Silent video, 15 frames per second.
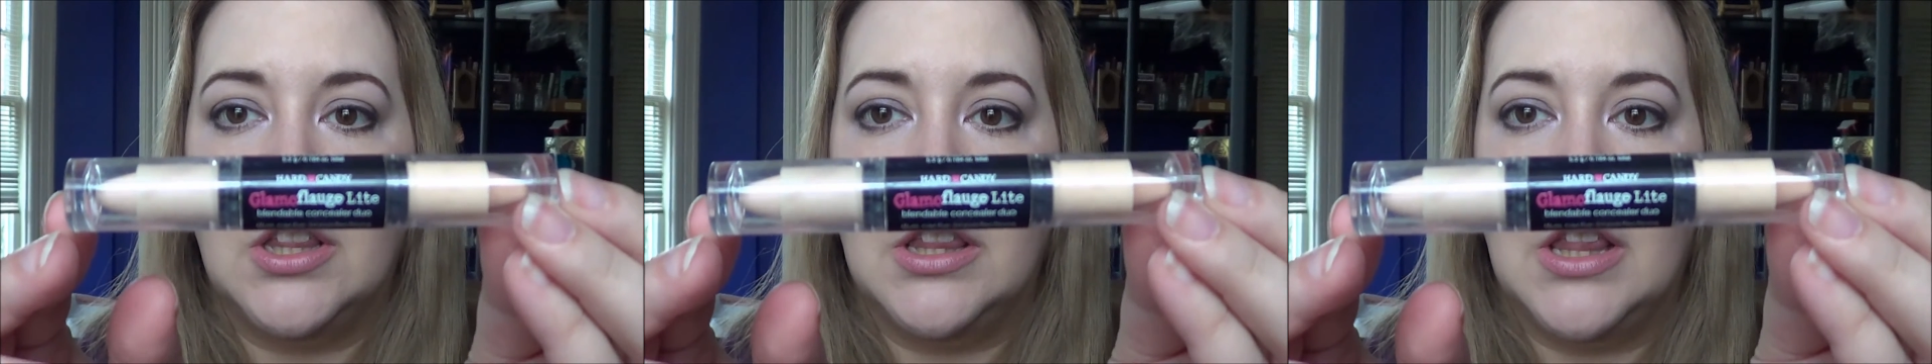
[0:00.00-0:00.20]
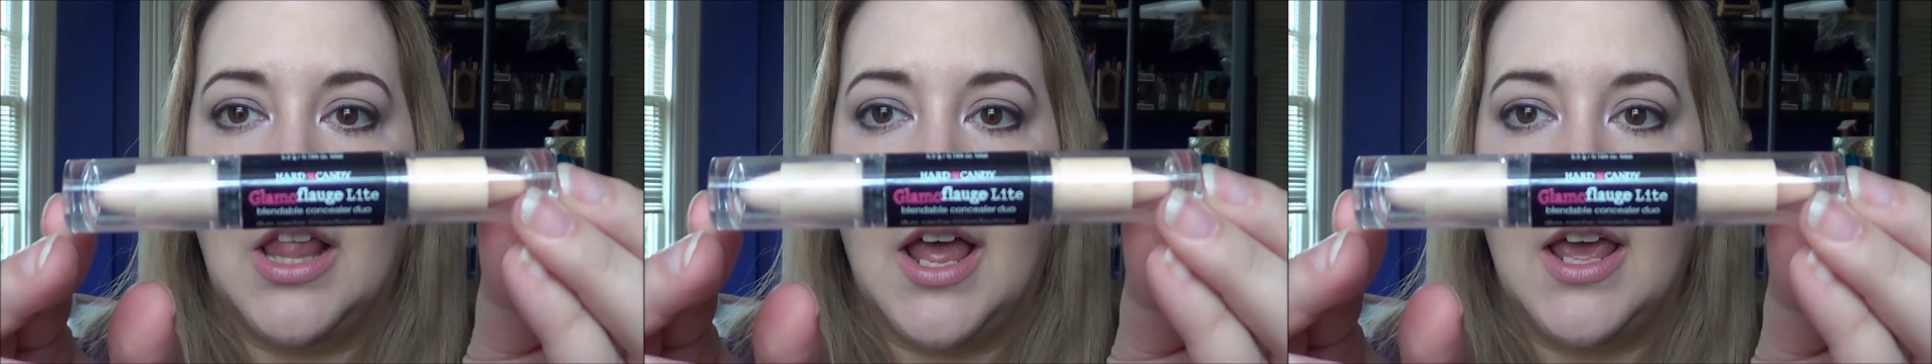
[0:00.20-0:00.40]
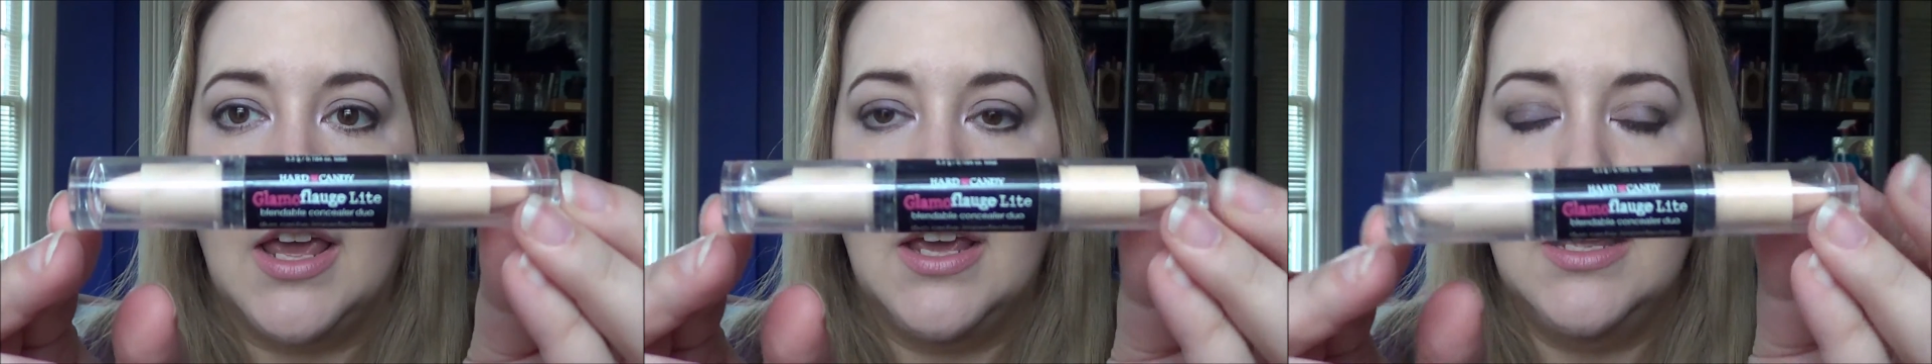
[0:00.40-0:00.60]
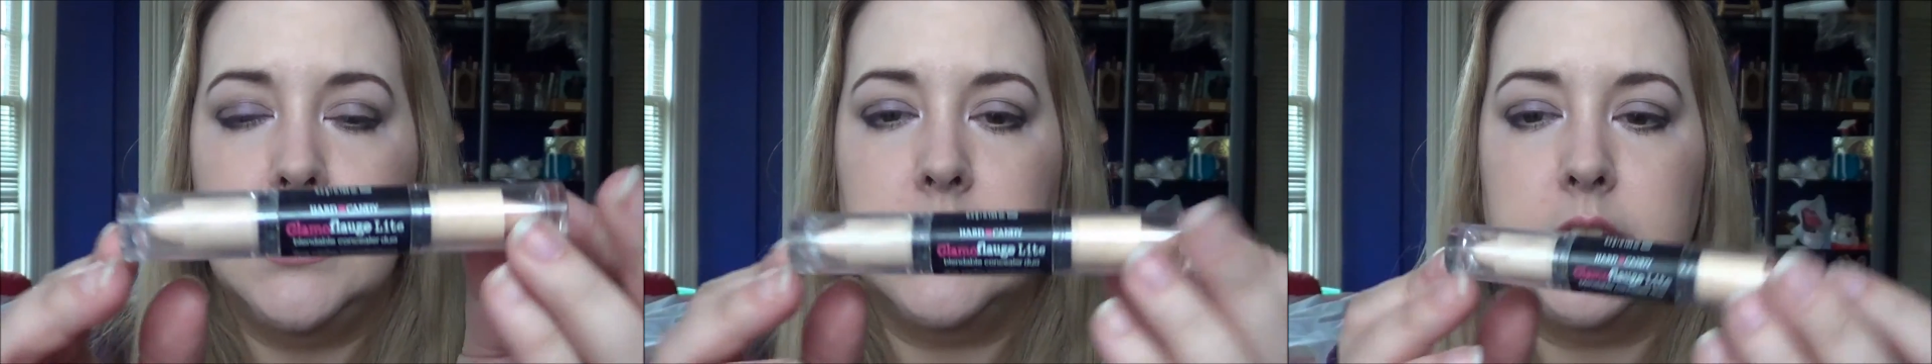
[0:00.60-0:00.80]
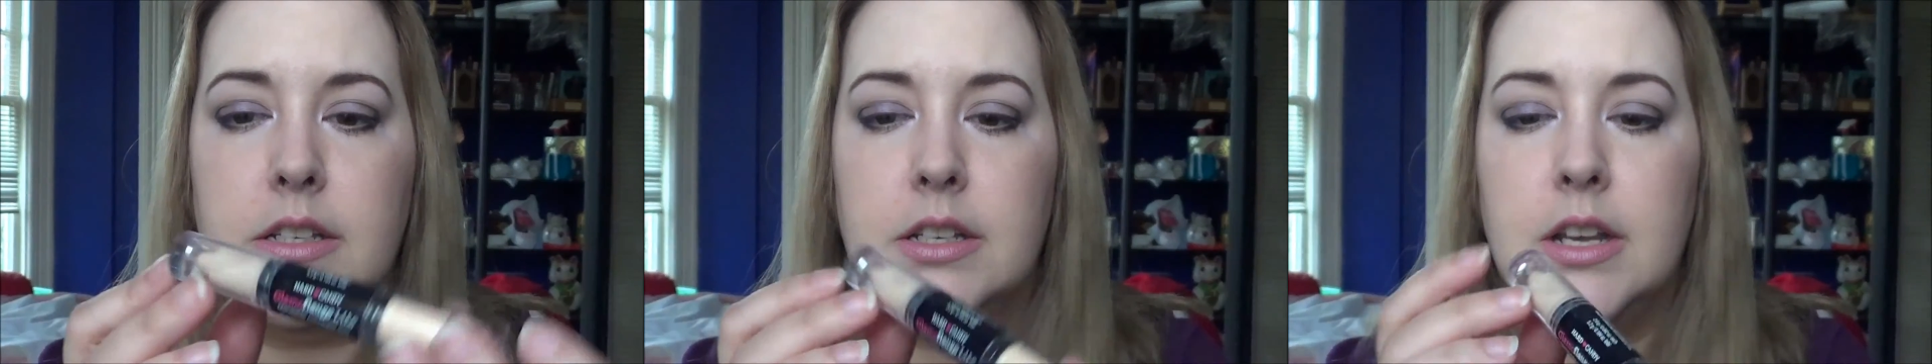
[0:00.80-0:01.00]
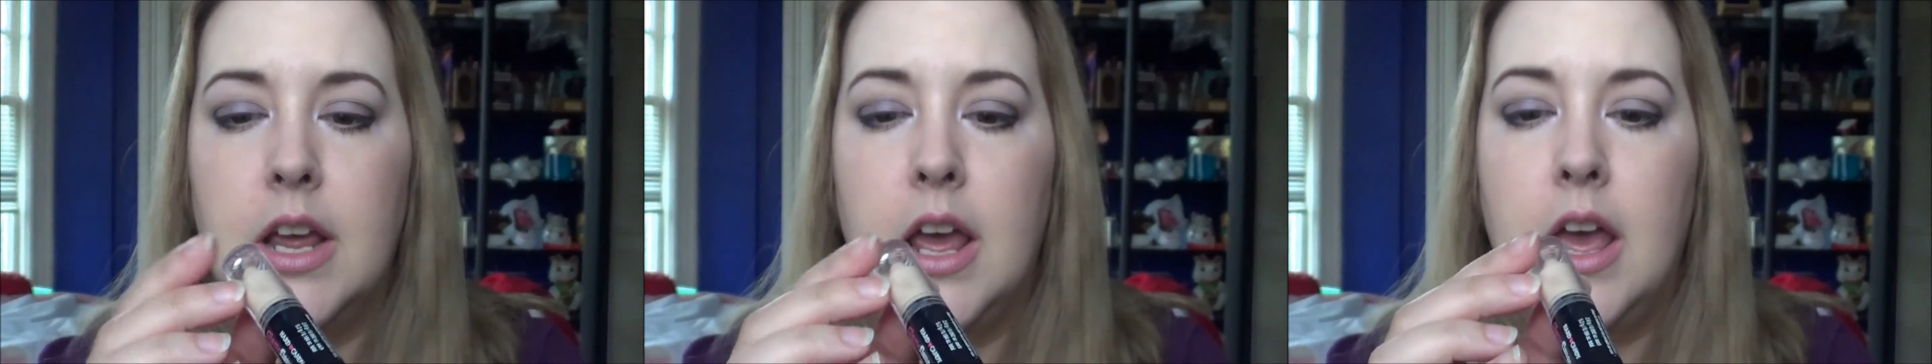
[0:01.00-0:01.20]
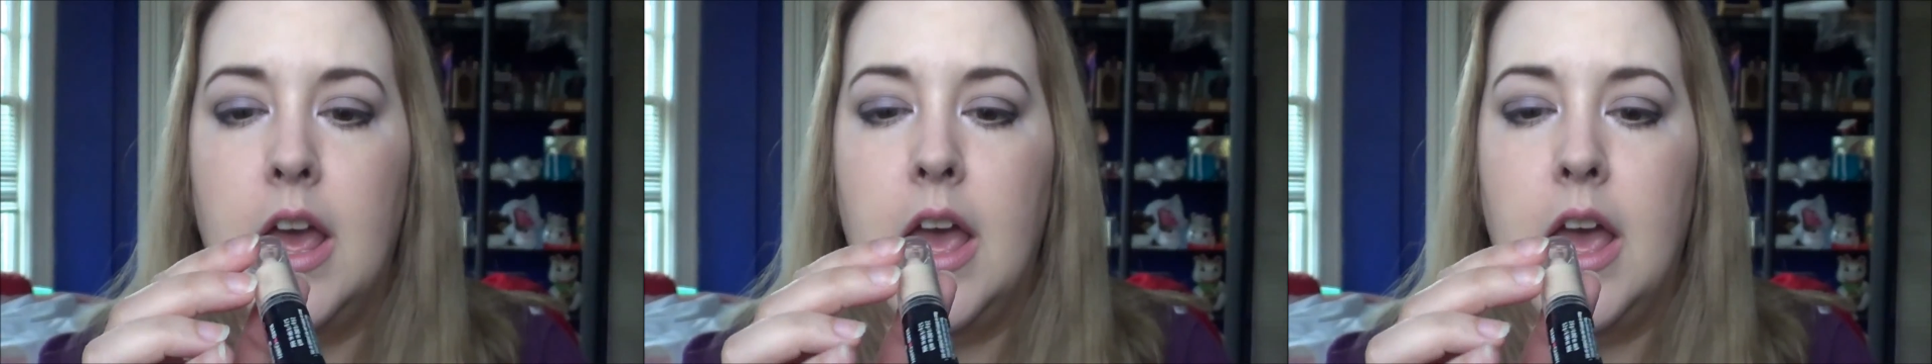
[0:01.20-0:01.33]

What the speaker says: Light.